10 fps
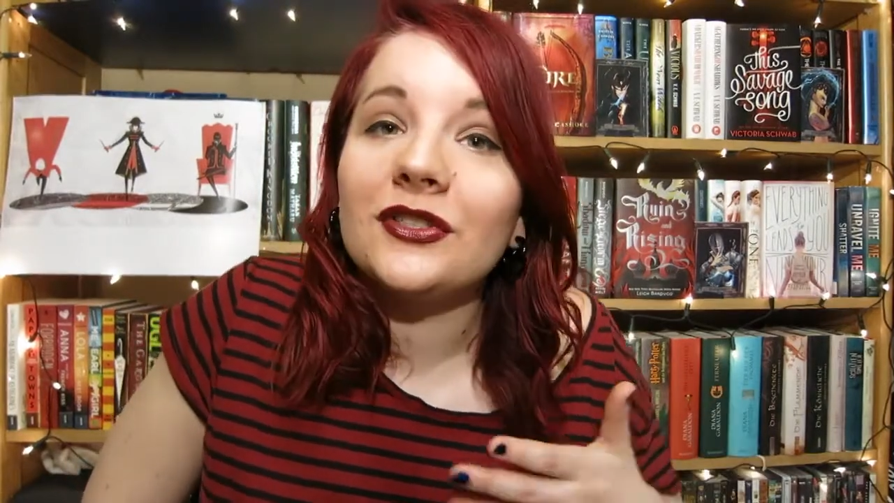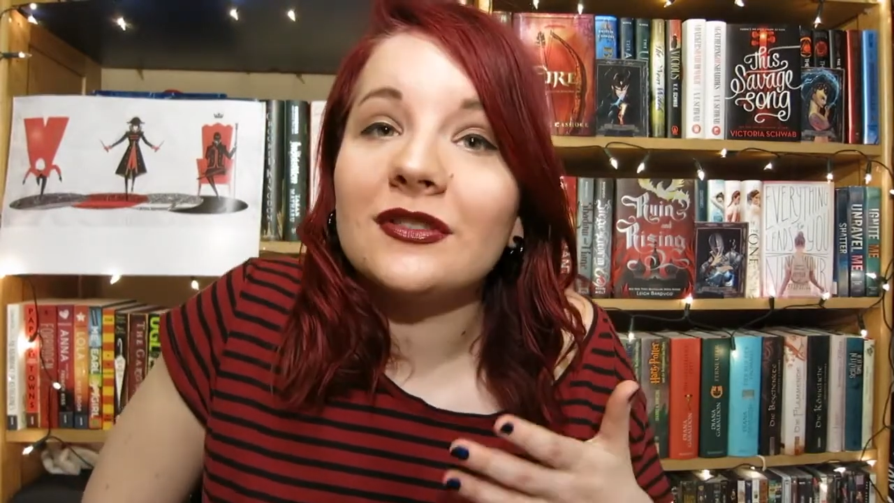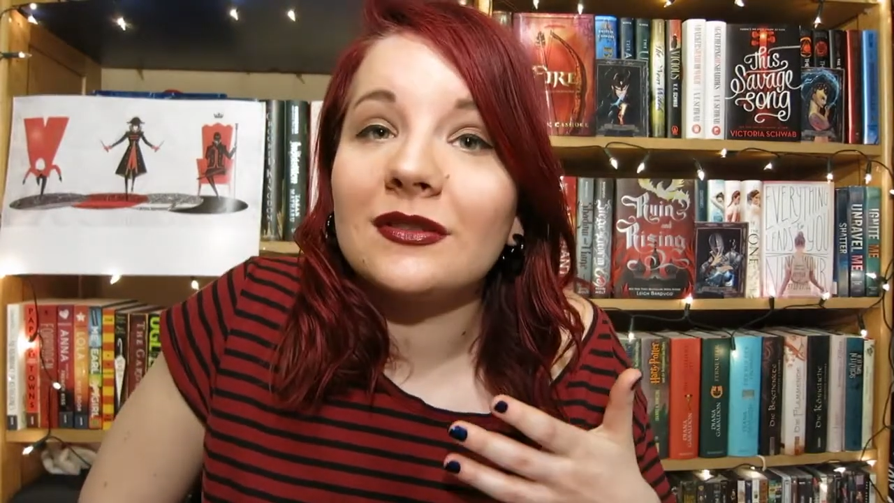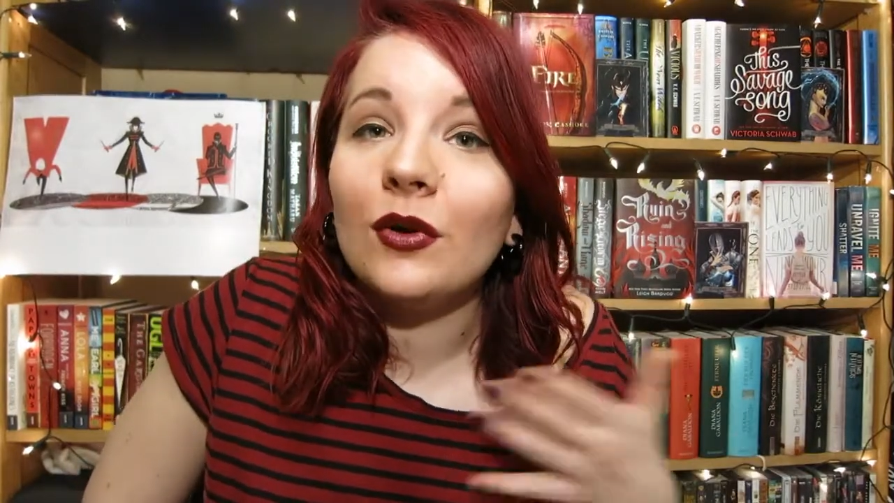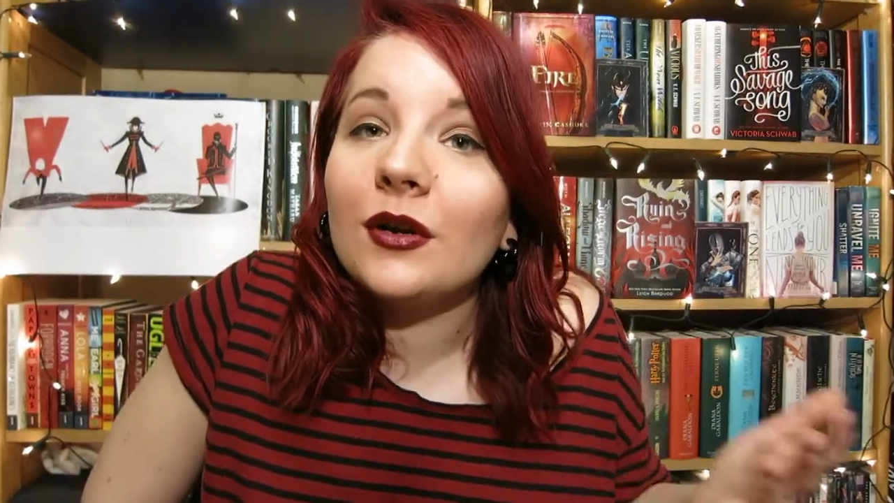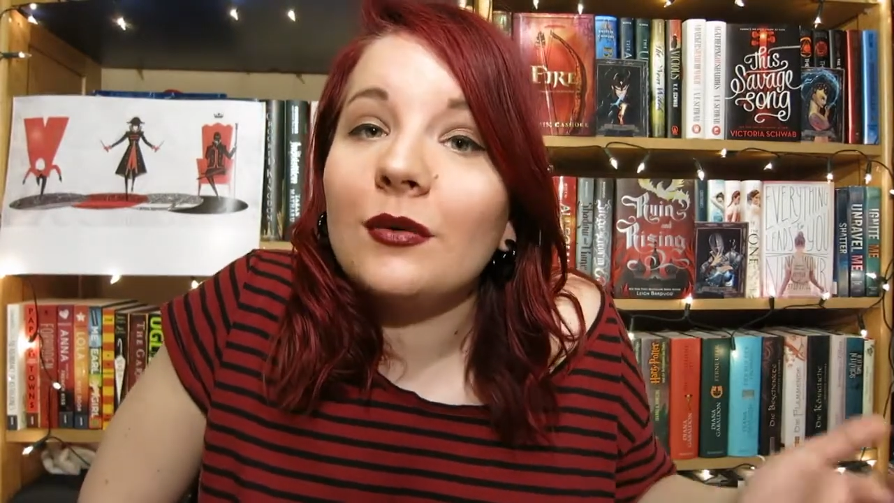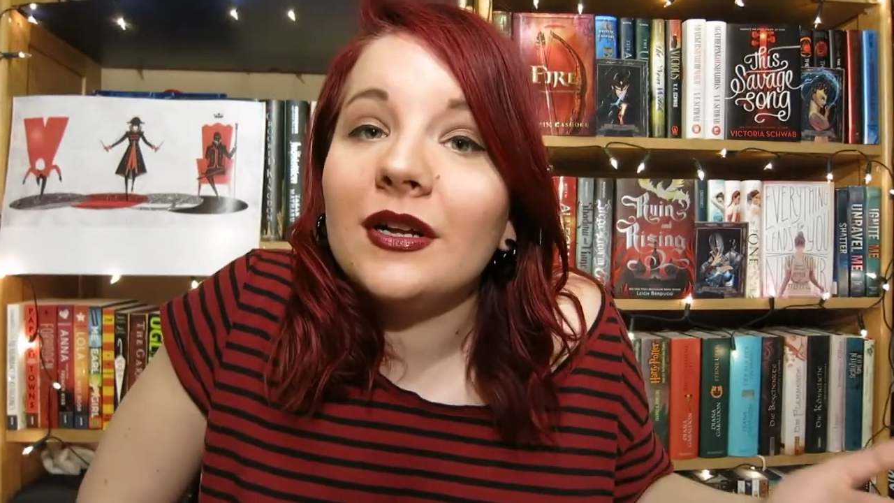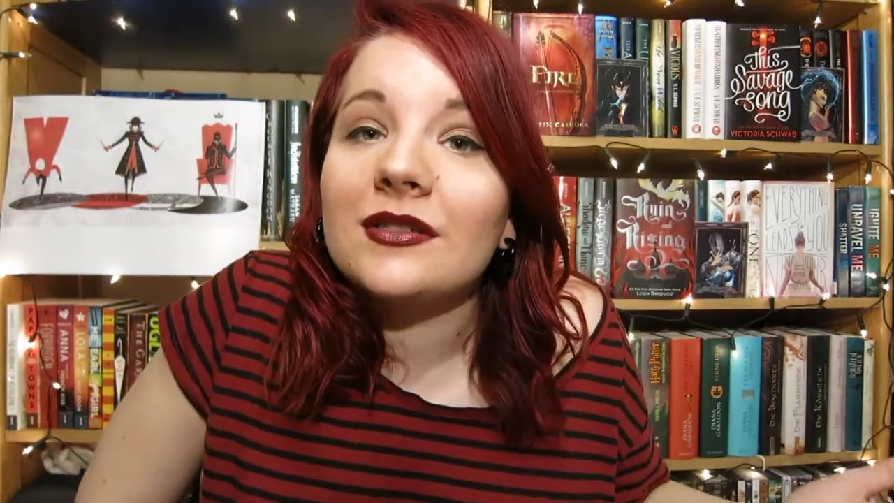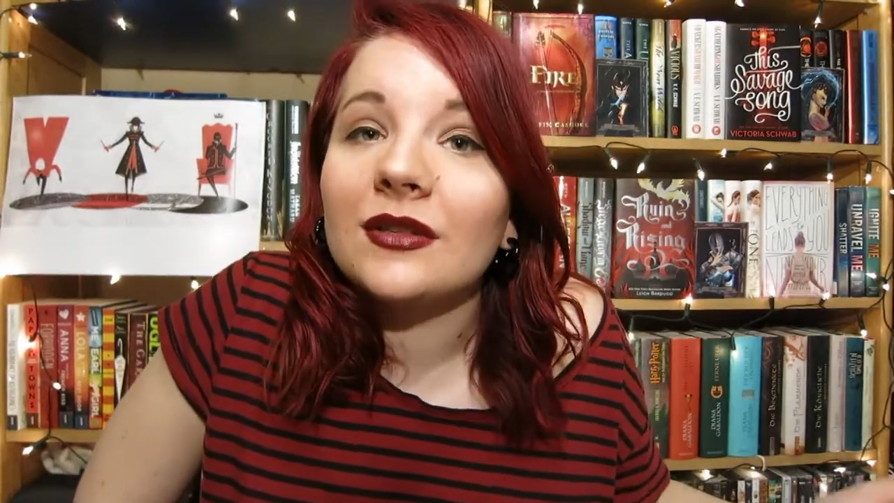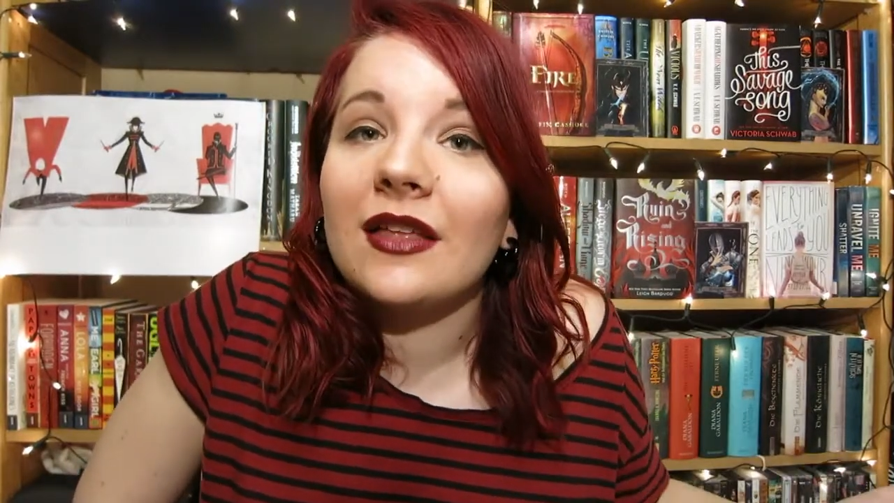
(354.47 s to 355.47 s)
just work
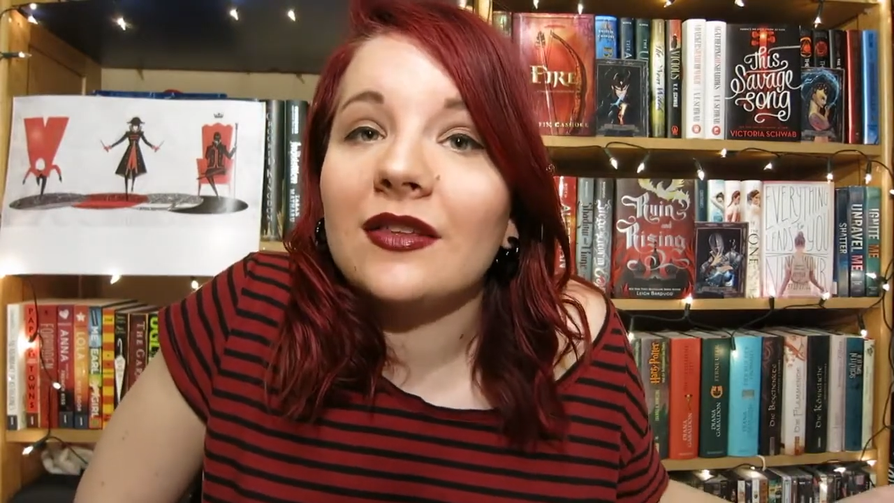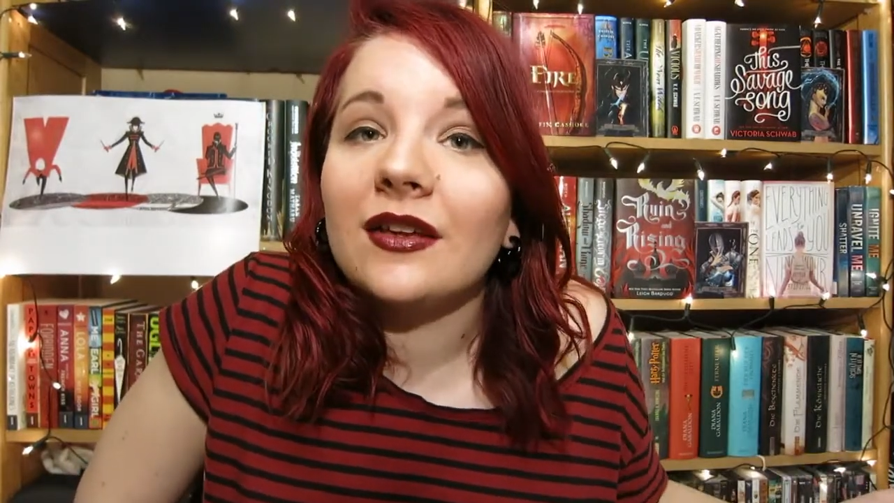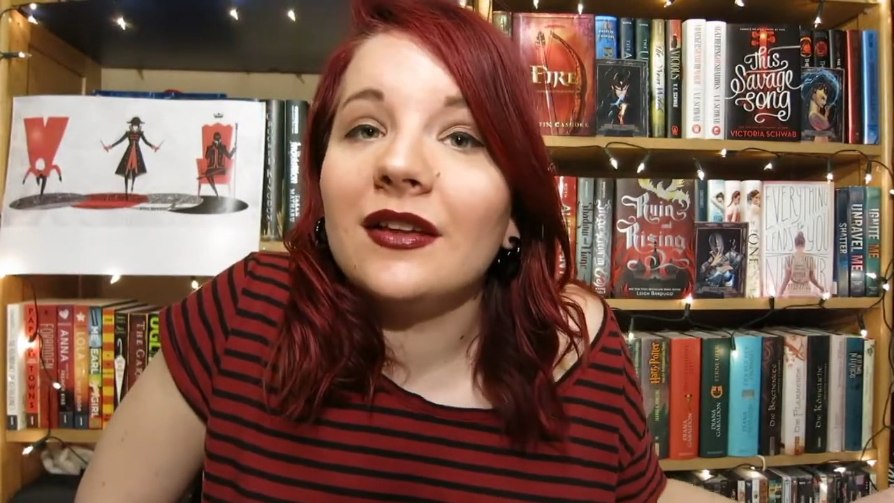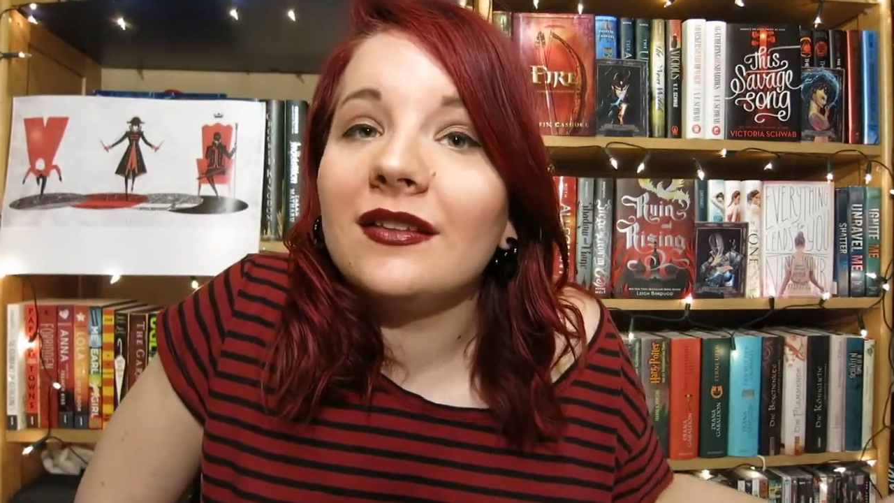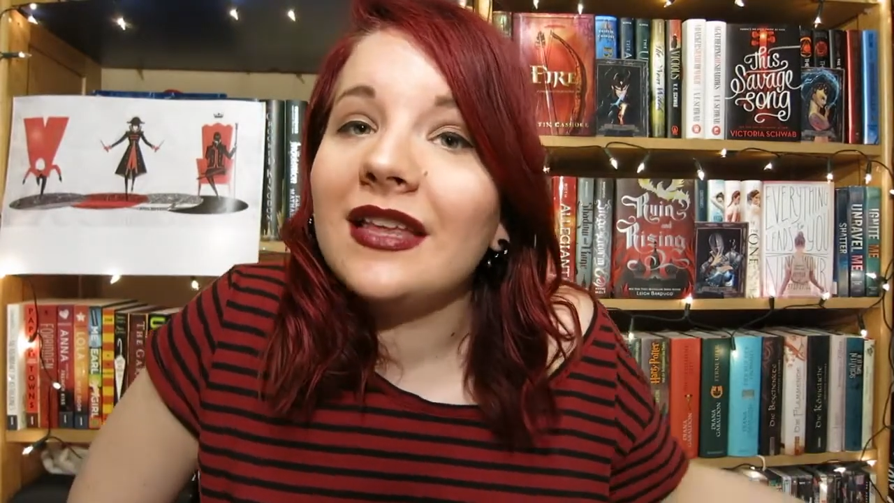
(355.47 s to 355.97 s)
well together.